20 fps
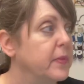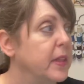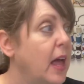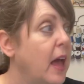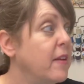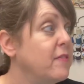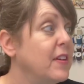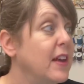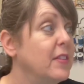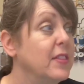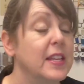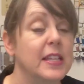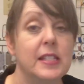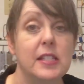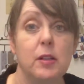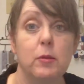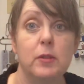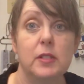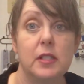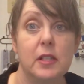I found this,
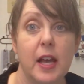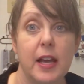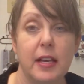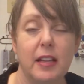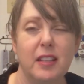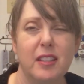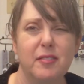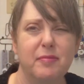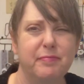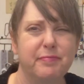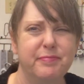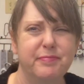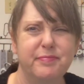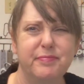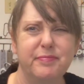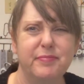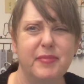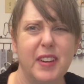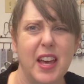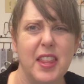it was like,
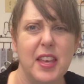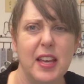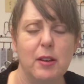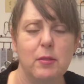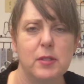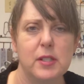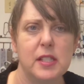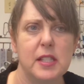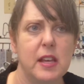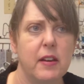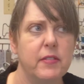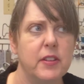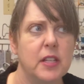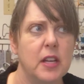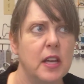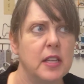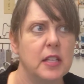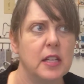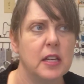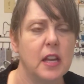I think it was
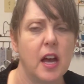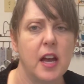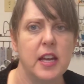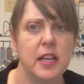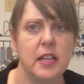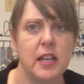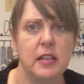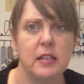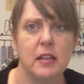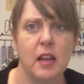$7.99,